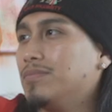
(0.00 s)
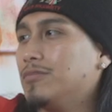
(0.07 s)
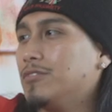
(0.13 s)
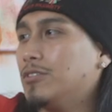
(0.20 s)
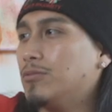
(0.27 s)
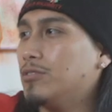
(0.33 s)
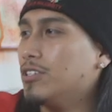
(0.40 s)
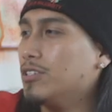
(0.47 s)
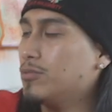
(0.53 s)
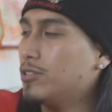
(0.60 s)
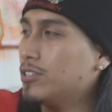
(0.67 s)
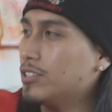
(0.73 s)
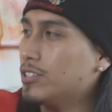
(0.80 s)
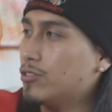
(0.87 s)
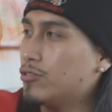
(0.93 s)
so we talk
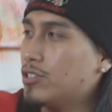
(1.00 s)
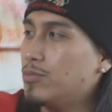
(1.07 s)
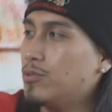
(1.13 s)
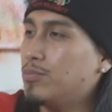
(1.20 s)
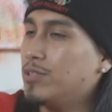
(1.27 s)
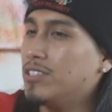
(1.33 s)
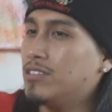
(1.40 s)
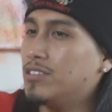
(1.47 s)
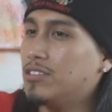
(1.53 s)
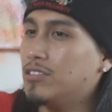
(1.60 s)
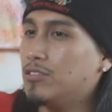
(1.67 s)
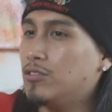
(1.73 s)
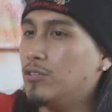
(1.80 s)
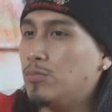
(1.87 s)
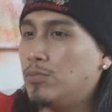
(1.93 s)
about like tribute pieces,
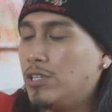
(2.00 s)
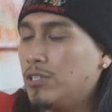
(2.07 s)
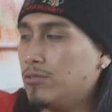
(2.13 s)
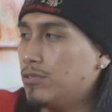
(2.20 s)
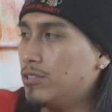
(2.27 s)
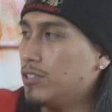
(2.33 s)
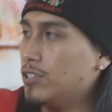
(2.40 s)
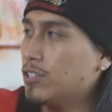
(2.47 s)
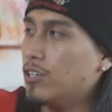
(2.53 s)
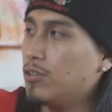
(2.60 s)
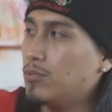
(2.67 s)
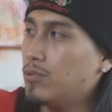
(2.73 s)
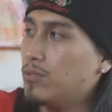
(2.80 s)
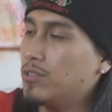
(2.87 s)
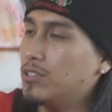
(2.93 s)
your Tupac one, your
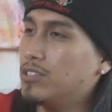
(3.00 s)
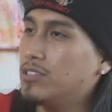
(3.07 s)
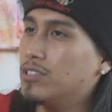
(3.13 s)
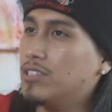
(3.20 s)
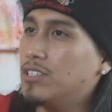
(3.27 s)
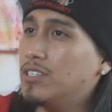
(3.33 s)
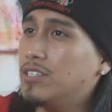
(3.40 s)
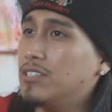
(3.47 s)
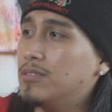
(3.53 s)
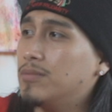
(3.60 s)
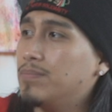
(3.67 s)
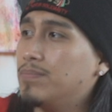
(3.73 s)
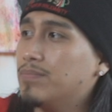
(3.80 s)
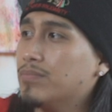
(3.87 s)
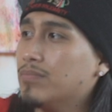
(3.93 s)
Kobe ones.
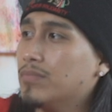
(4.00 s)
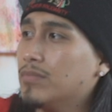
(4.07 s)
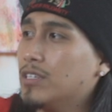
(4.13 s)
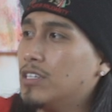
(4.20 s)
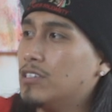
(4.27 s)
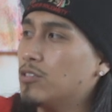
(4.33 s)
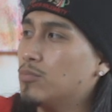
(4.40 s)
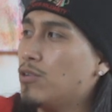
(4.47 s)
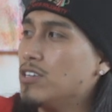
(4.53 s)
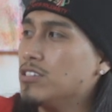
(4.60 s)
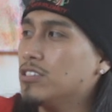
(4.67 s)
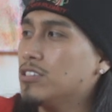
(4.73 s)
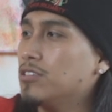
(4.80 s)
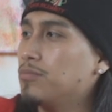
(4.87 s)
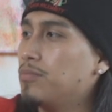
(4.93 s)
Um, is your
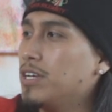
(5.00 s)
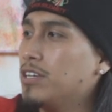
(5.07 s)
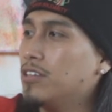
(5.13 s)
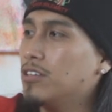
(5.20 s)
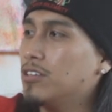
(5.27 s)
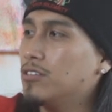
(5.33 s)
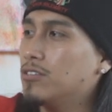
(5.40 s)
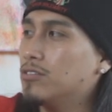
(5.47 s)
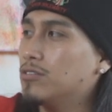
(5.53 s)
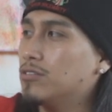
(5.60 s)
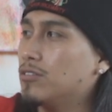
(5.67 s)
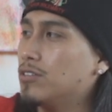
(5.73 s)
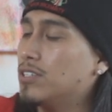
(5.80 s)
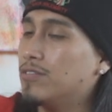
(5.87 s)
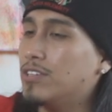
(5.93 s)
process of making those,
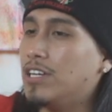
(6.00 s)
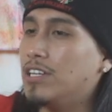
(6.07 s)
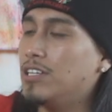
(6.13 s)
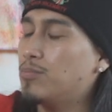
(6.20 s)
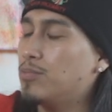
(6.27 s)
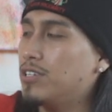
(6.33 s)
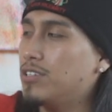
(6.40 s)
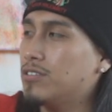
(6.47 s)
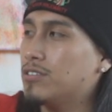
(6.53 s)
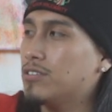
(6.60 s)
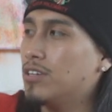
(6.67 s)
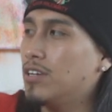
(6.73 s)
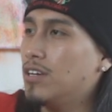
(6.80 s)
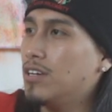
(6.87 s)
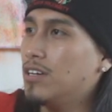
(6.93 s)
or even any piece,
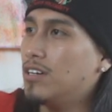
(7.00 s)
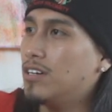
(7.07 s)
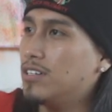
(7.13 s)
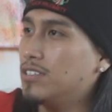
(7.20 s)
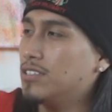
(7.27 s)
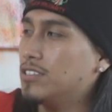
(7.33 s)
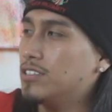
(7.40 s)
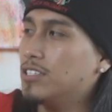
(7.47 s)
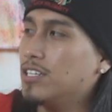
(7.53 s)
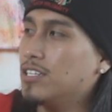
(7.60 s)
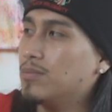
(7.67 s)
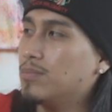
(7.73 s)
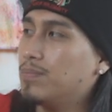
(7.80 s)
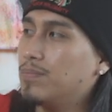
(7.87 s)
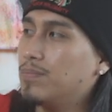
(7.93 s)
uh, the same?